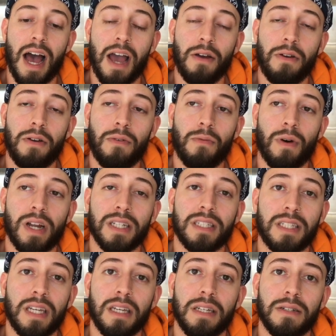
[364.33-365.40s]
I want to
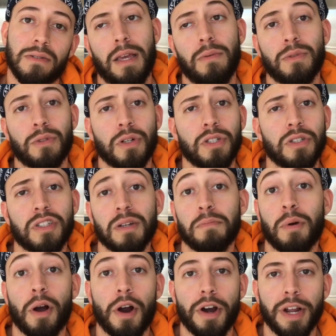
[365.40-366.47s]
see you. He was going to some
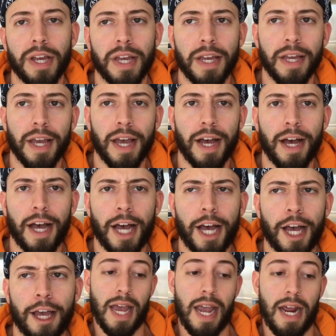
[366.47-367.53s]
party
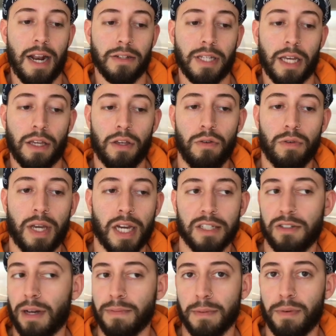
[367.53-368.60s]
and I was like, you
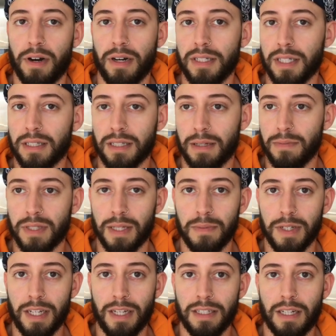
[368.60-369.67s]
can't drop the party just to come see
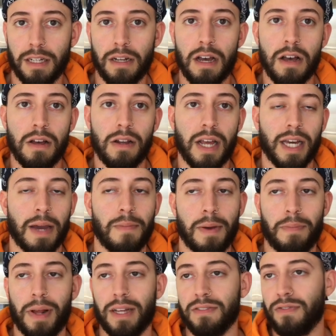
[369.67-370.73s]
me. He was like, no, like I
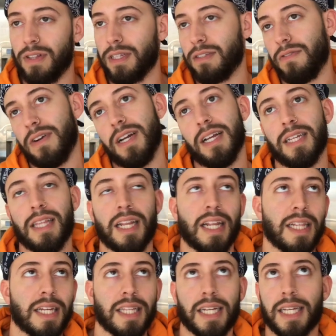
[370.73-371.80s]
made plans for this already,
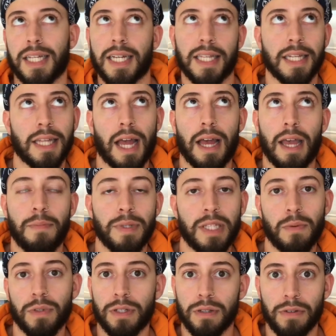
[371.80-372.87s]

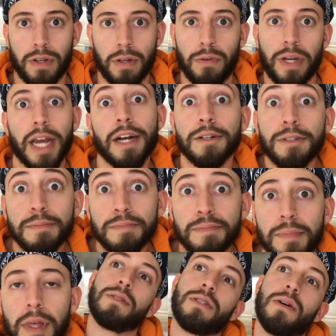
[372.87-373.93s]
ABC 1, 2, 3, who cares?
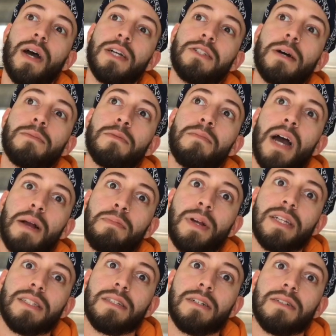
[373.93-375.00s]
So I dropped my
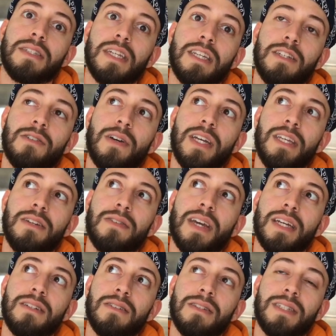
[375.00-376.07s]
plans to go see you, and you
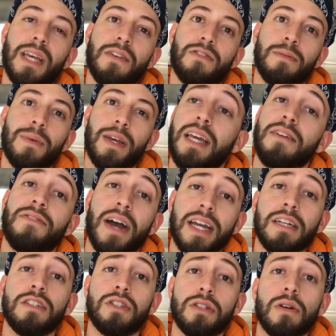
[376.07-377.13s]
can do the same for me. If I
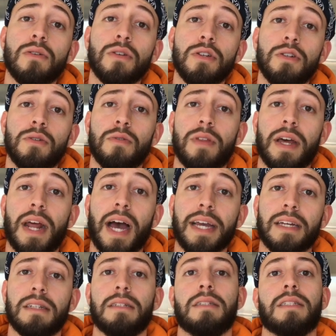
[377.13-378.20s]
can show you that I
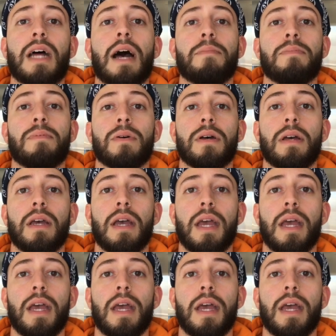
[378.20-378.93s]
can stop